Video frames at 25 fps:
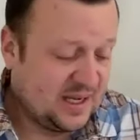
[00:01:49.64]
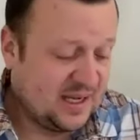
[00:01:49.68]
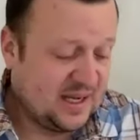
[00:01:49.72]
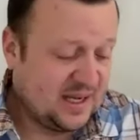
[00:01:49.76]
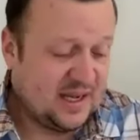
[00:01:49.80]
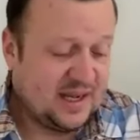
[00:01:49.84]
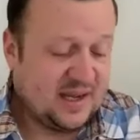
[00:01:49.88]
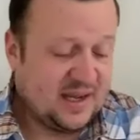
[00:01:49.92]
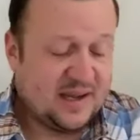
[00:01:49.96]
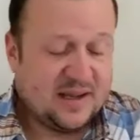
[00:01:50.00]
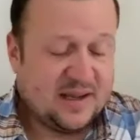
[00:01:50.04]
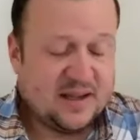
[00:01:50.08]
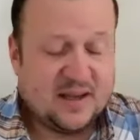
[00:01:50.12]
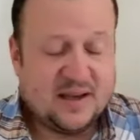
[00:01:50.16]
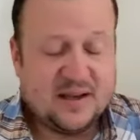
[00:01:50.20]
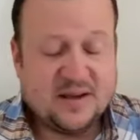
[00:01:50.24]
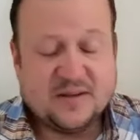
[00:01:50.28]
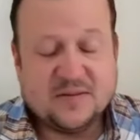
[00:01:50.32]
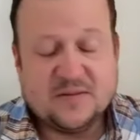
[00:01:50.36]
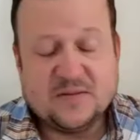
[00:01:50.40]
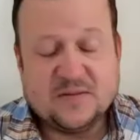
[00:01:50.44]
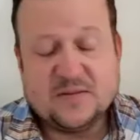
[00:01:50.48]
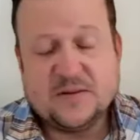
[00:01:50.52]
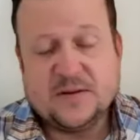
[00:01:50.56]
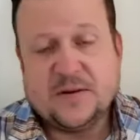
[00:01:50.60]

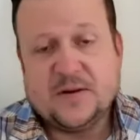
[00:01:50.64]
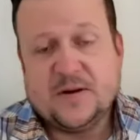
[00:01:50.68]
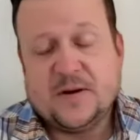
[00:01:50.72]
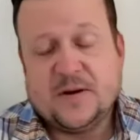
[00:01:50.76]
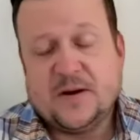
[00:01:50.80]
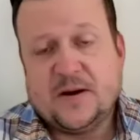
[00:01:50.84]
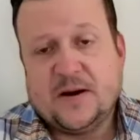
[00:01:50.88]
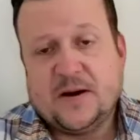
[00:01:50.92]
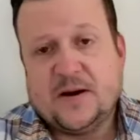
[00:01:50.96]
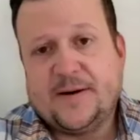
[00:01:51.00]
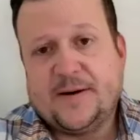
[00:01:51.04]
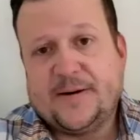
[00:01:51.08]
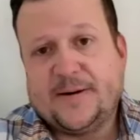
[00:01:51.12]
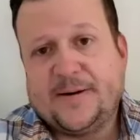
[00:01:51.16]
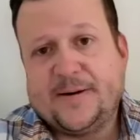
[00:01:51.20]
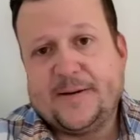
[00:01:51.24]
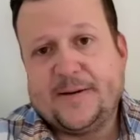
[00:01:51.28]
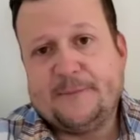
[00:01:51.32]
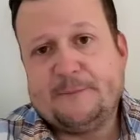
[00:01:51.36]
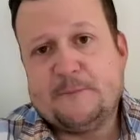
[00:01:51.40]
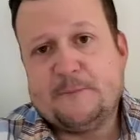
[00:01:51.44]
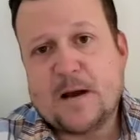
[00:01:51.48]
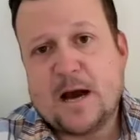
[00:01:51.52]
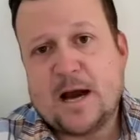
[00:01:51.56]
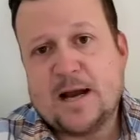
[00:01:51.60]
And
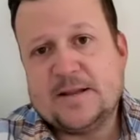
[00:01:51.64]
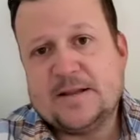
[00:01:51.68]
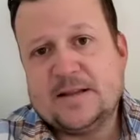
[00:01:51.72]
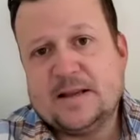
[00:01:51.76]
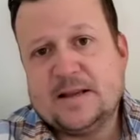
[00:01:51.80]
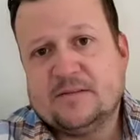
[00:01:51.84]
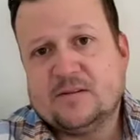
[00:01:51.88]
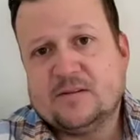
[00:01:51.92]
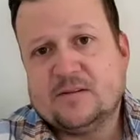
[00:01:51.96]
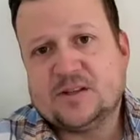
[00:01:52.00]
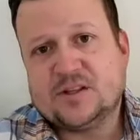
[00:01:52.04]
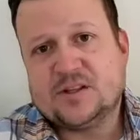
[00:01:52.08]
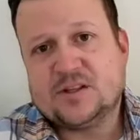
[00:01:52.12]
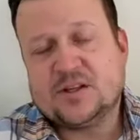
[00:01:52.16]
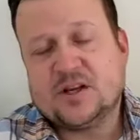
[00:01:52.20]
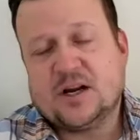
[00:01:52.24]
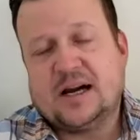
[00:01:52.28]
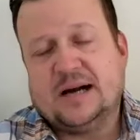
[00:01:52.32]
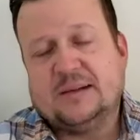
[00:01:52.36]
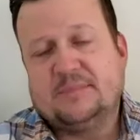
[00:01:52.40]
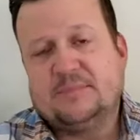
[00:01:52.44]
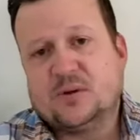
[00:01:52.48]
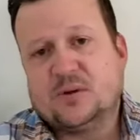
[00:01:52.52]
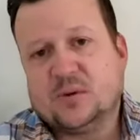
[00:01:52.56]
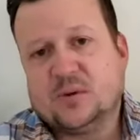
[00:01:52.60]
I never
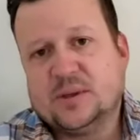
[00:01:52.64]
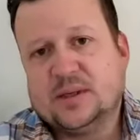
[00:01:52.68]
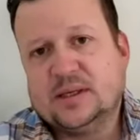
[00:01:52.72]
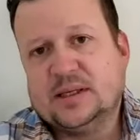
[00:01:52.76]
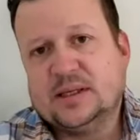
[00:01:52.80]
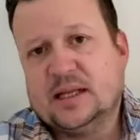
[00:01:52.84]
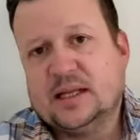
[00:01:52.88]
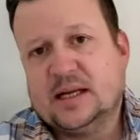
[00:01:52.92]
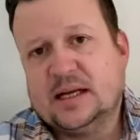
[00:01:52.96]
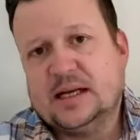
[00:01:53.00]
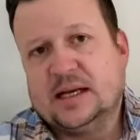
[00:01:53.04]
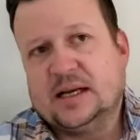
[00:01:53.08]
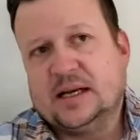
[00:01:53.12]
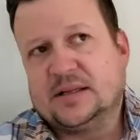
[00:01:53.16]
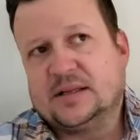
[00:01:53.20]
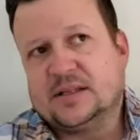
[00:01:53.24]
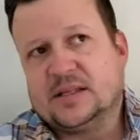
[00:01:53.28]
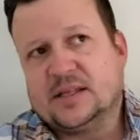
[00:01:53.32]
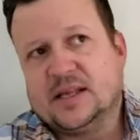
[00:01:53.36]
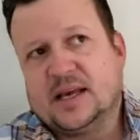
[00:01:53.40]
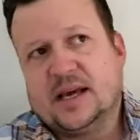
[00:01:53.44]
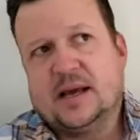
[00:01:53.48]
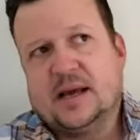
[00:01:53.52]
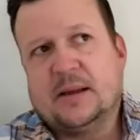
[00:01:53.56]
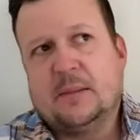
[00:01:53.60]
stopped to realize
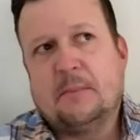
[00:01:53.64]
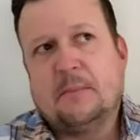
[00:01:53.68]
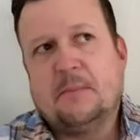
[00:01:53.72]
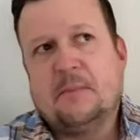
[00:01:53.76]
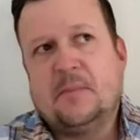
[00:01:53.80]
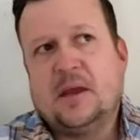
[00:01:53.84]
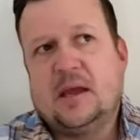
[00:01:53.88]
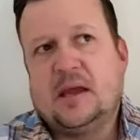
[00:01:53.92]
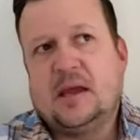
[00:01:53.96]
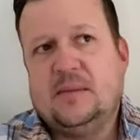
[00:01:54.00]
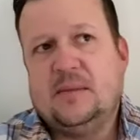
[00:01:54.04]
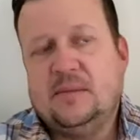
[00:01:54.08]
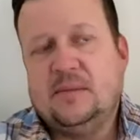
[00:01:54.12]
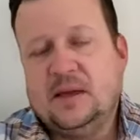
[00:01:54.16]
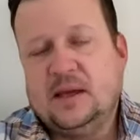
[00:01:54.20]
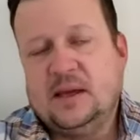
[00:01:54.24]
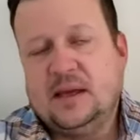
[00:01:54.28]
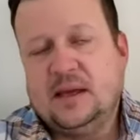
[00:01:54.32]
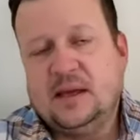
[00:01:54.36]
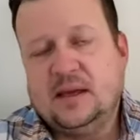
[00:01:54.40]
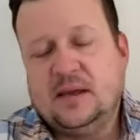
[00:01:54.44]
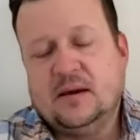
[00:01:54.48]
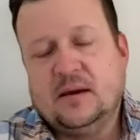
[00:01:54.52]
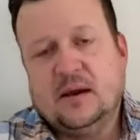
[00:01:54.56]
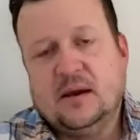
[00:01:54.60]
that
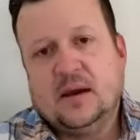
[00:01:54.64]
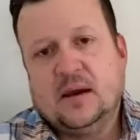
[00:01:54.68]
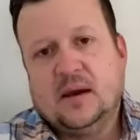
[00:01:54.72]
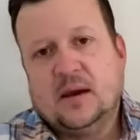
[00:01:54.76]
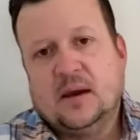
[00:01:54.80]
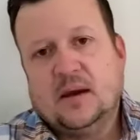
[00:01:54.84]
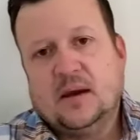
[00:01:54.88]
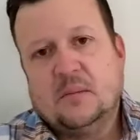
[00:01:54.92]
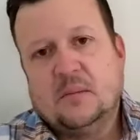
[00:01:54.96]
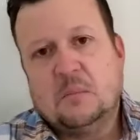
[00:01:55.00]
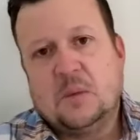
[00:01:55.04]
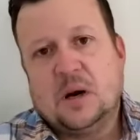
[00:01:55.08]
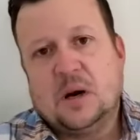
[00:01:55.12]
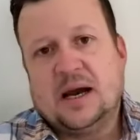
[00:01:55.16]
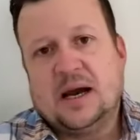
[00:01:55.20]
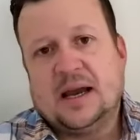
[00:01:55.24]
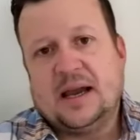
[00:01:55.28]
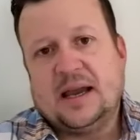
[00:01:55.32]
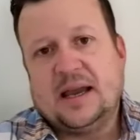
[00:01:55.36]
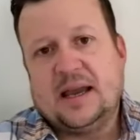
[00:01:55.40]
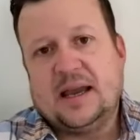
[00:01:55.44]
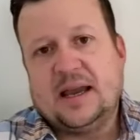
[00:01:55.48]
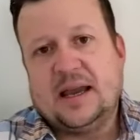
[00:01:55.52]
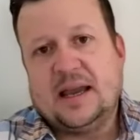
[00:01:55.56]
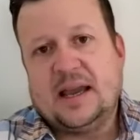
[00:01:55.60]
maybe
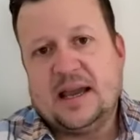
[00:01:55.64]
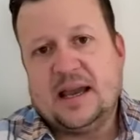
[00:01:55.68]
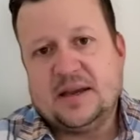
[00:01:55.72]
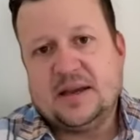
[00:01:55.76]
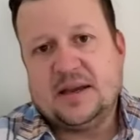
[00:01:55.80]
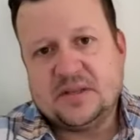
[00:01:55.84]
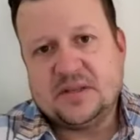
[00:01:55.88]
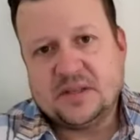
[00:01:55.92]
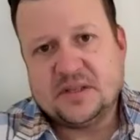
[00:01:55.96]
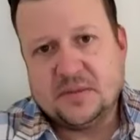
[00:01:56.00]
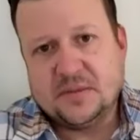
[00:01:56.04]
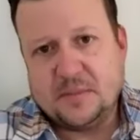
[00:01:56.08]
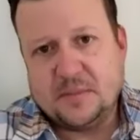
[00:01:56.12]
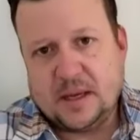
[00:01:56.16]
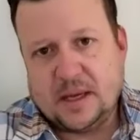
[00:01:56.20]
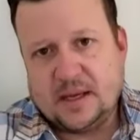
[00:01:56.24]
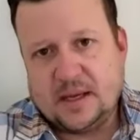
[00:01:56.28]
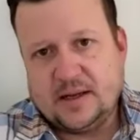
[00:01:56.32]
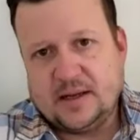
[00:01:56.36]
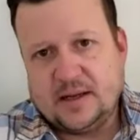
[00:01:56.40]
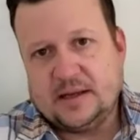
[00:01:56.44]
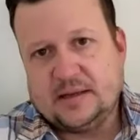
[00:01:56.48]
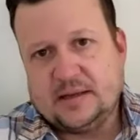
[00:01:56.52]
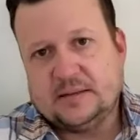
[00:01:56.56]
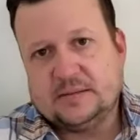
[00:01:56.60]
my
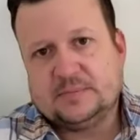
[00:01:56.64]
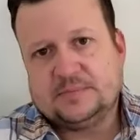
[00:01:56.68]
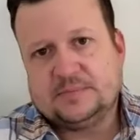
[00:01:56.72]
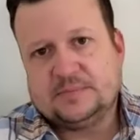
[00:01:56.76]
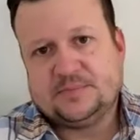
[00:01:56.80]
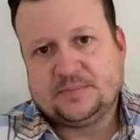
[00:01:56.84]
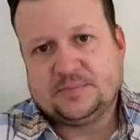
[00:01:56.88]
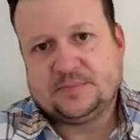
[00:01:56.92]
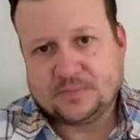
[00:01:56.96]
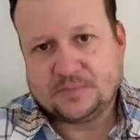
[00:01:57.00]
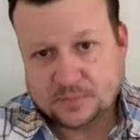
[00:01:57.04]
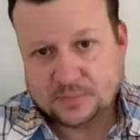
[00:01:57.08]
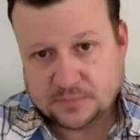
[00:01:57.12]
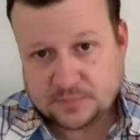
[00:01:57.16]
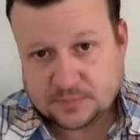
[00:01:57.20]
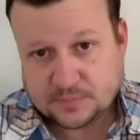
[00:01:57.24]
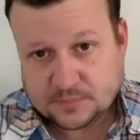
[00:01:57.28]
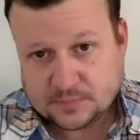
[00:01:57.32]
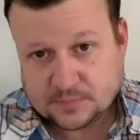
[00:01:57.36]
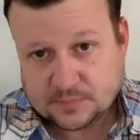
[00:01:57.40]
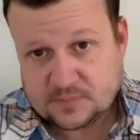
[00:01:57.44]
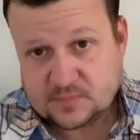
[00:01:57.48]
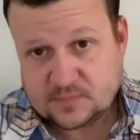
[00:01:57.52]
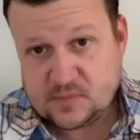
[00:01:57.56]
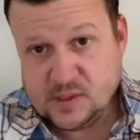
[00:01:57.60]
estimating
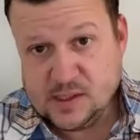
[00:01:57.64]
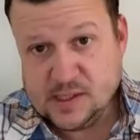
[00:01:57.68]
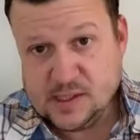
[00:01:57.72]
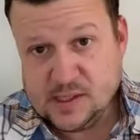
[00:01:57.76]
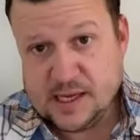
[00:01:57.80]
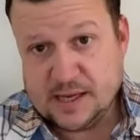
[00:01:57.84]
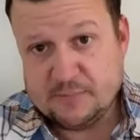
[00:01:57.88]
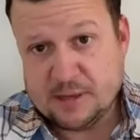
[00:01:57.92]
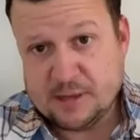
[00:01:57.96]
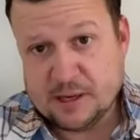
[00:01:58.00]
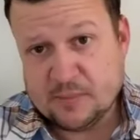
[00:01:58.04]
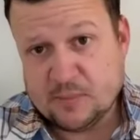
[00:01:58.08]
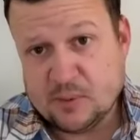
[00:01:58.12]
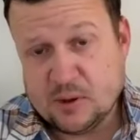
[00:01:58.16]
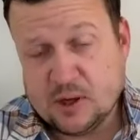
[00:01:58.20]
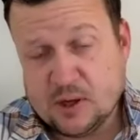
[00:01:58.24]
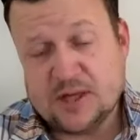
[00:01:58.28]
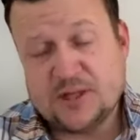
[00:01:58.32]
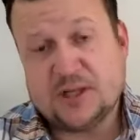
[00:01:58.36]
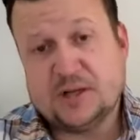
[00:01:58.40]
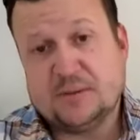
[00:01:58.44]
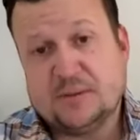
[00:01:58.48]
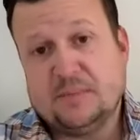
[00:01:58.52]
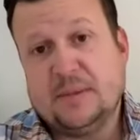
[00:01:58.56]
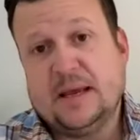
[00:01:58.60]
and my
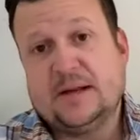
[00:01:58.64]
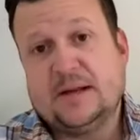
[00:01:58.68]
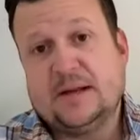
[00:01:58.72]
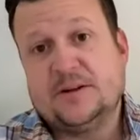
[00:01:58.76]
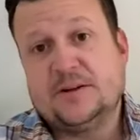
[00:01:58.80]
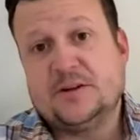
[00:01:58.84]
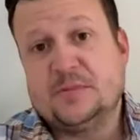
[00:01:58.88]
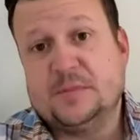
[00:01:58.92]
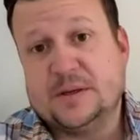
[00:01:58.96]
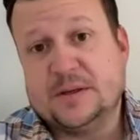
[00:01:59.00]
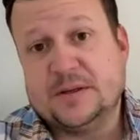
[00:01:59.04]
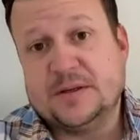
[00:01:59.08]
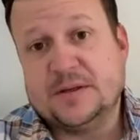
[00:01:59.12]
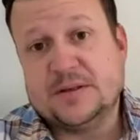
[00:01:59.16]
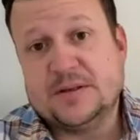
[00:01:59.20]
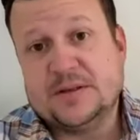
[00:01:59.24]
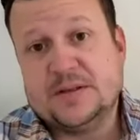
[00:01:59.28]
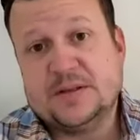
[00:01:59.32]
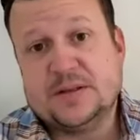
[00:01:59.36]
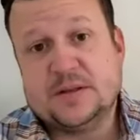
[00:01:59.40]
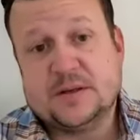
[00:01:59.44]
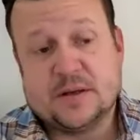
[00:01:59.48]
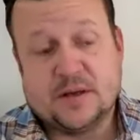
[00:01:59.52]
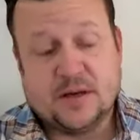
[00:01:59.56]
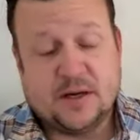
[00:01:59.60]
project management
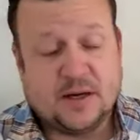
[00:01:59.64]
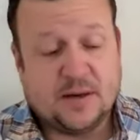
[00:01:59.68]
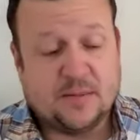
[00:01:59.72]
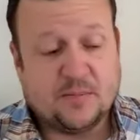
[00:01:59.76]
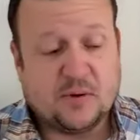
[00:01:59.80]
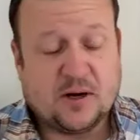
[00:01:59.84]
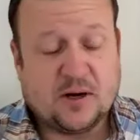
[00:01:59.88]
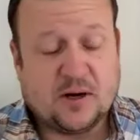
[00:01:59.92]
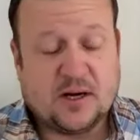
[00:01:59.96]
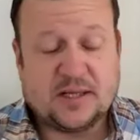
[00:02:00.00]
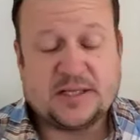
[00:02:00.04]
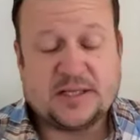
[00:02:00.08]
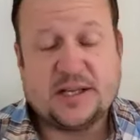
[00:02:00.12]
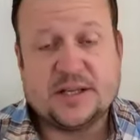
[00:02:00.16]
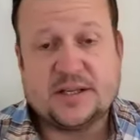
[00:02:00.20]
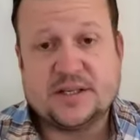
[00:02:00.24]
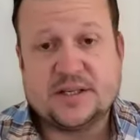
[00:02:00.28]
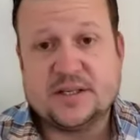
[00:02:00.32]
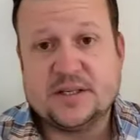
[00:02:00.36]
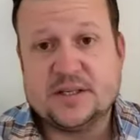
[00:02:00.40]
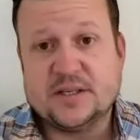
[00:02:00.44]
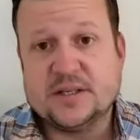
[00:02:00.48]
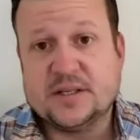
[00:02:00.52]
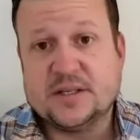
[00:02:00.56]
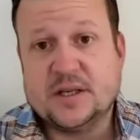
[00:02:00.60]

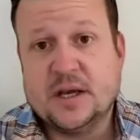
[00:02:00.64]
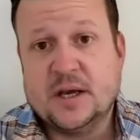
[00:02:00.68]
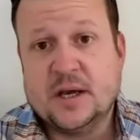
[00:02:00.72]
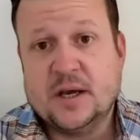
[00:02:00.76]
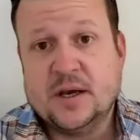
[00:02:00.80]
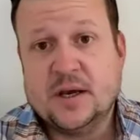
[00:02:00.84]
processes